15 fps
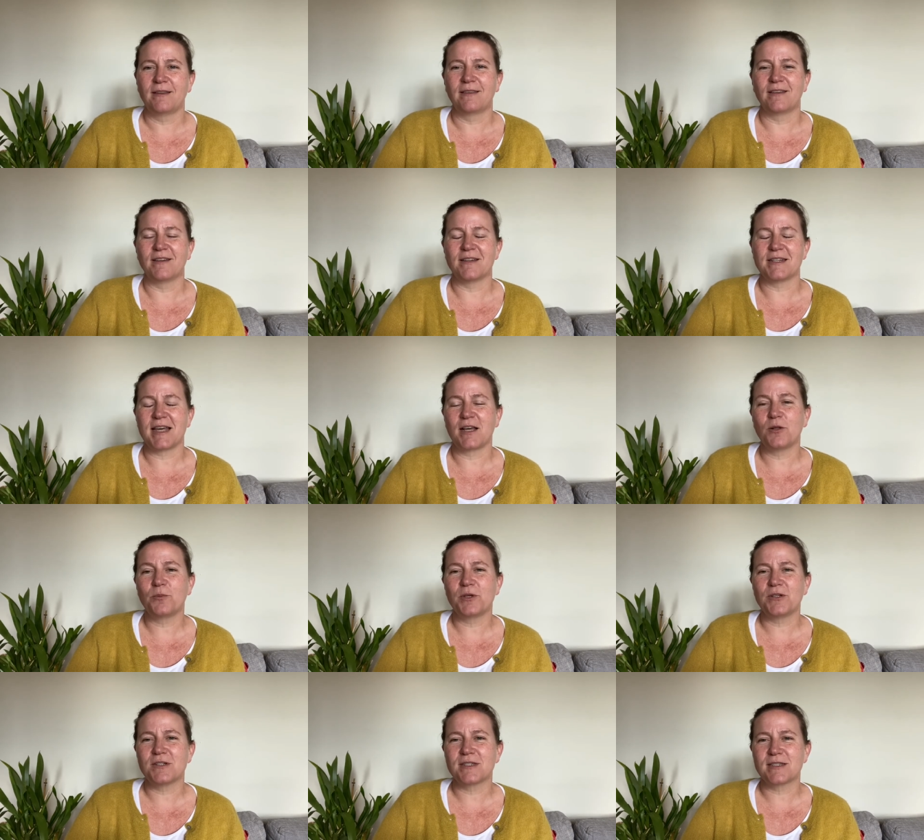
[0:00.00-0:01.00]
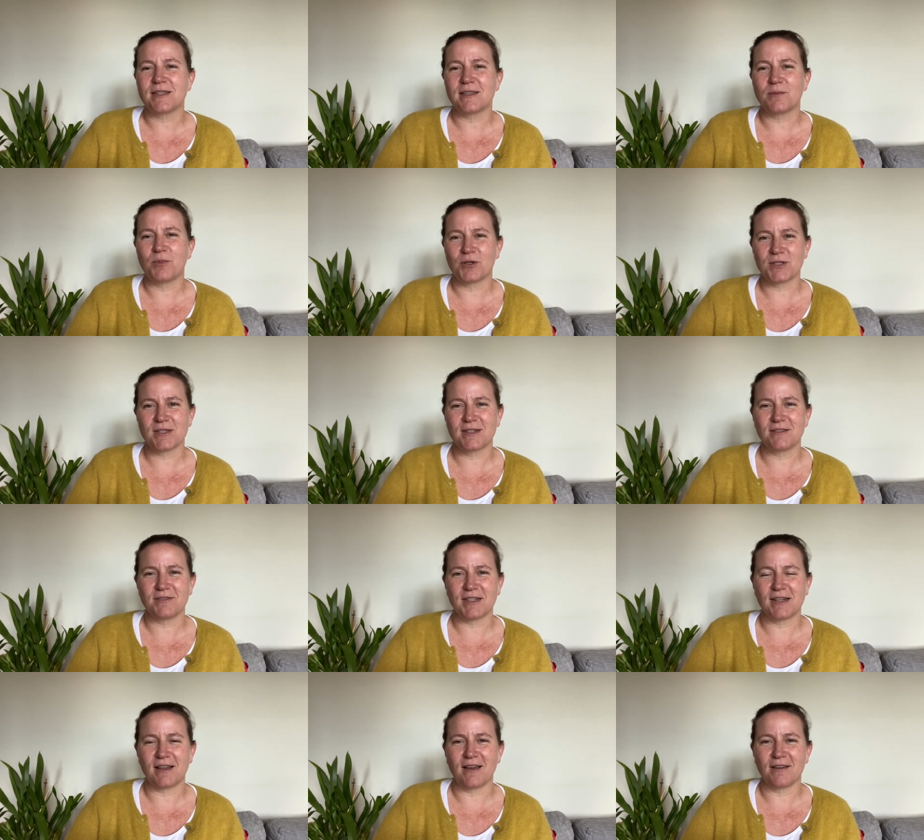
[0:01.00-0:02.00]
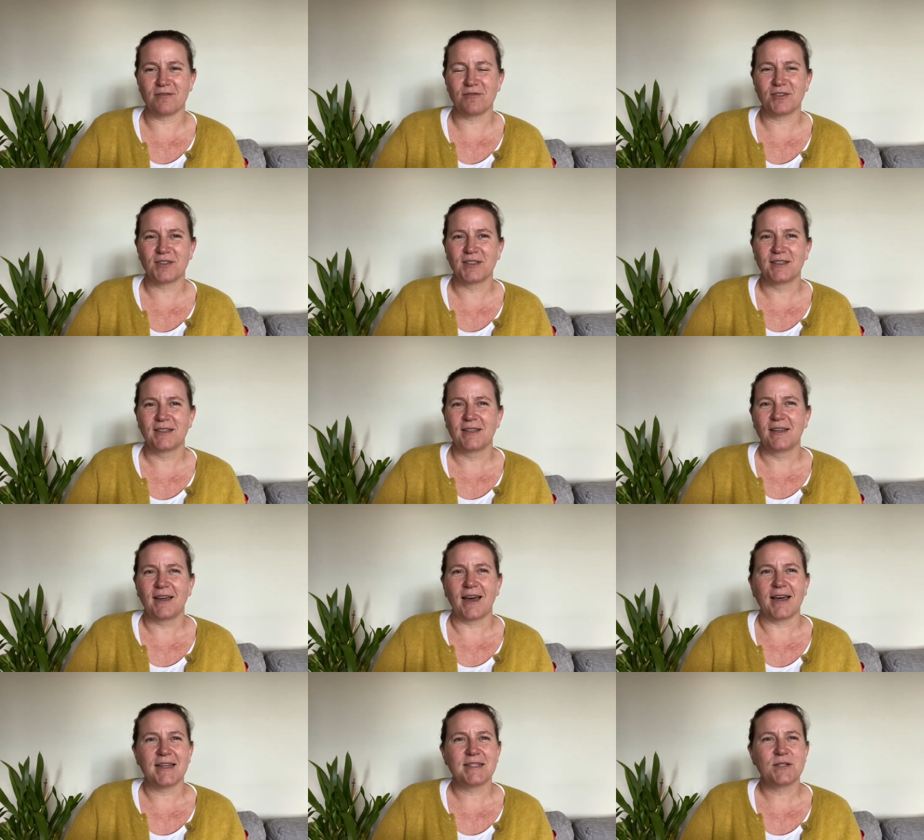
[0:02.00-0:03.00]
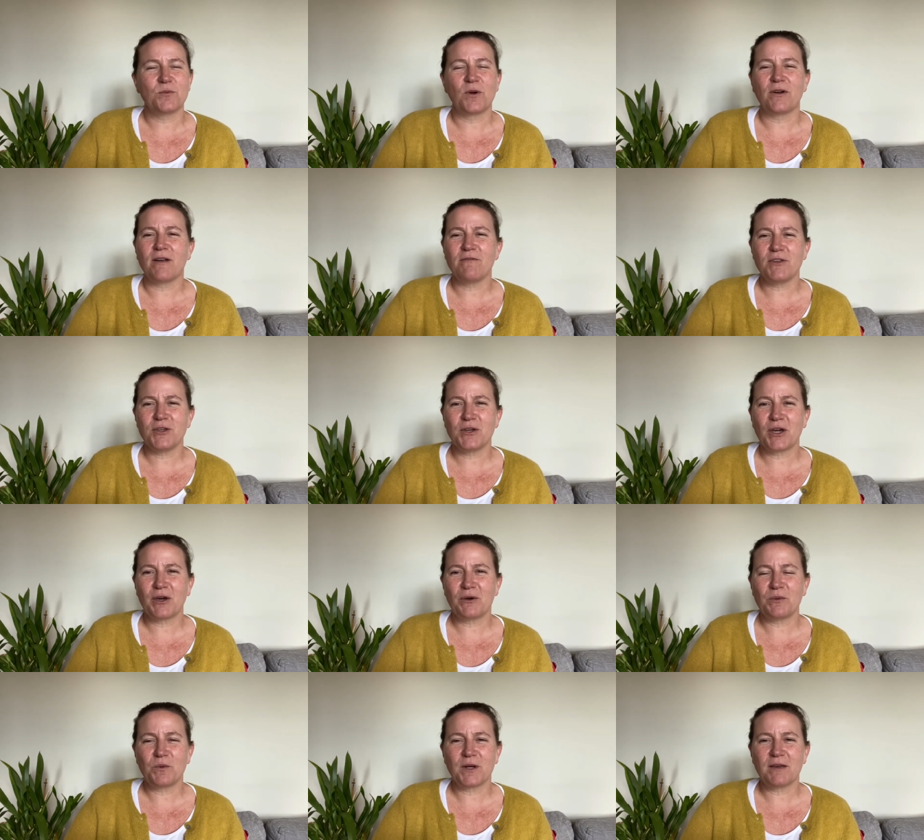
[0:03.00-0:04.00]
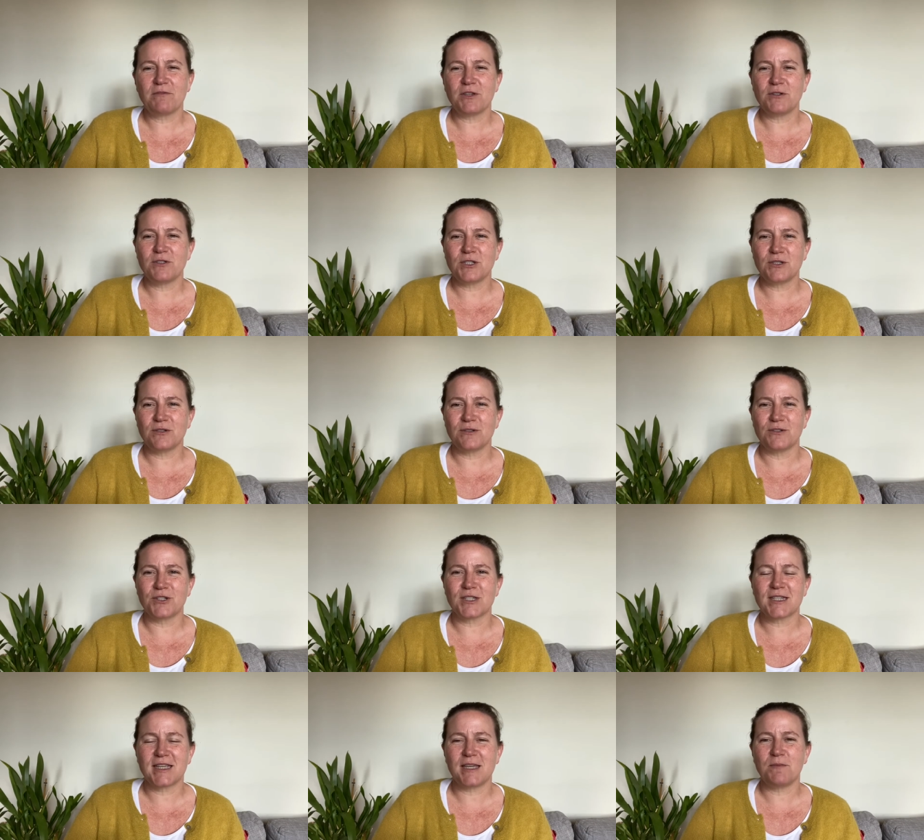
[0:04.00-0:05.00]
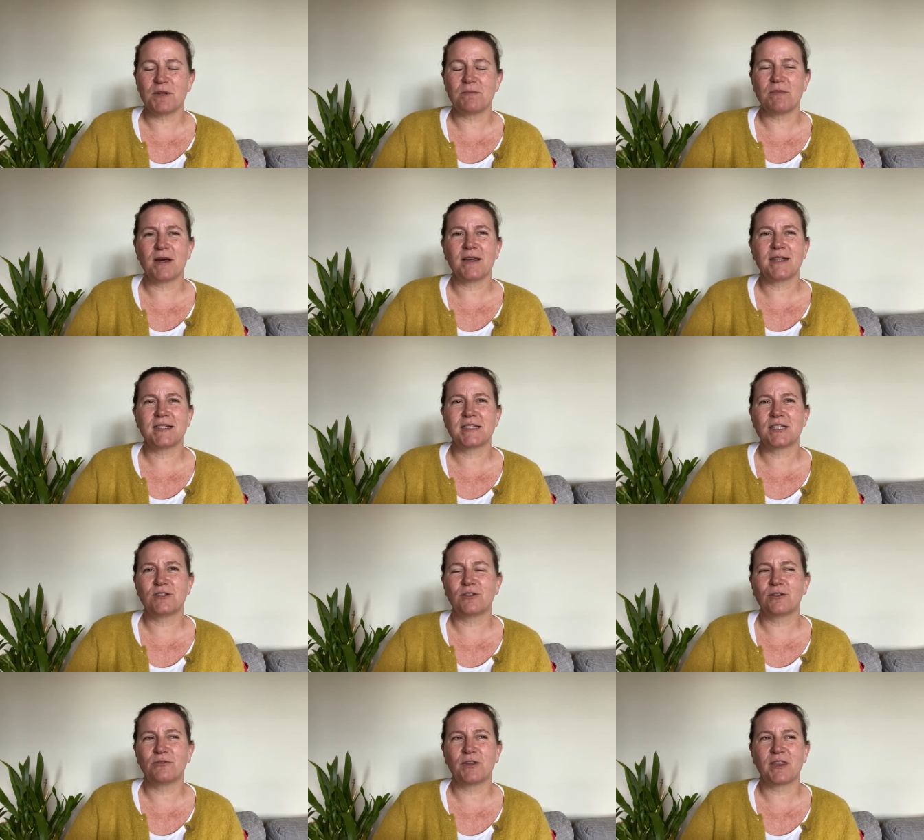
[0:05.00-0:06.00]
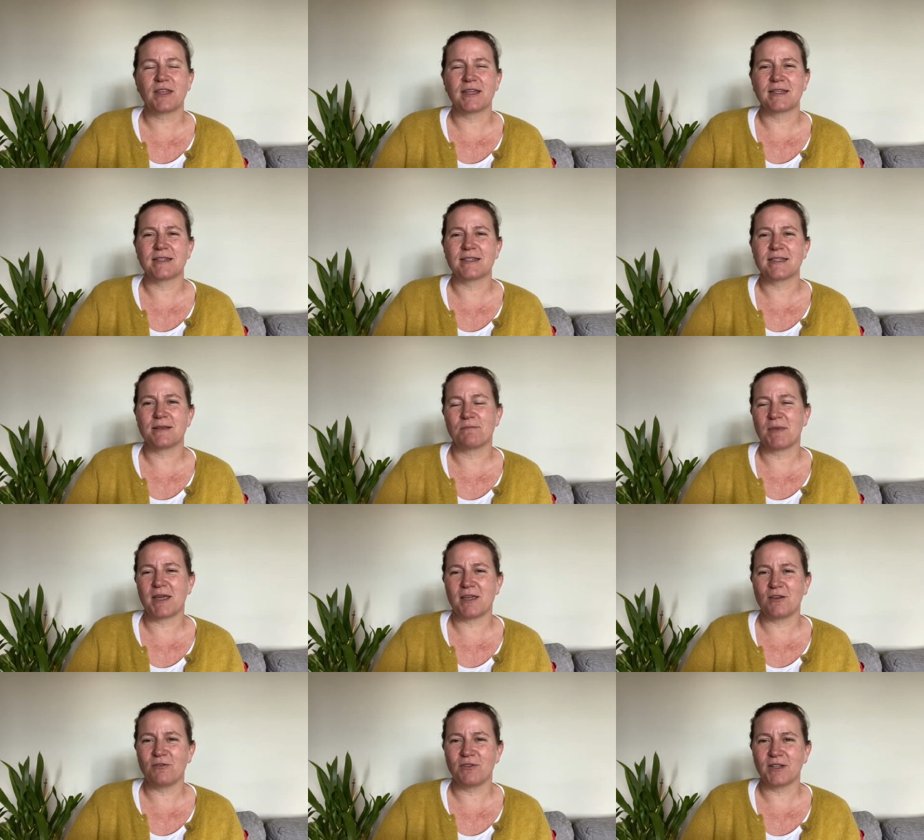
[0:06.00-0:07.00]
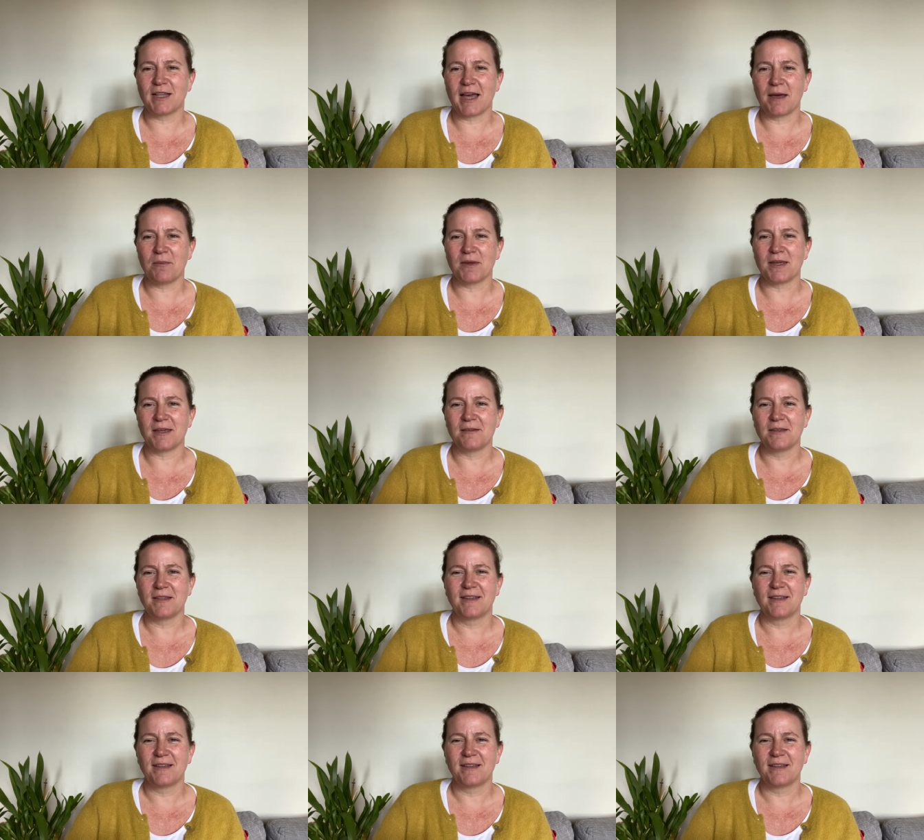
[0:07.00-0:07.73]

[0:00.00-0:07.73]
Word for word: that help you to see the positive in life. And wherever you go and whatever you do, just keep in mind to look for things that make you feel happy.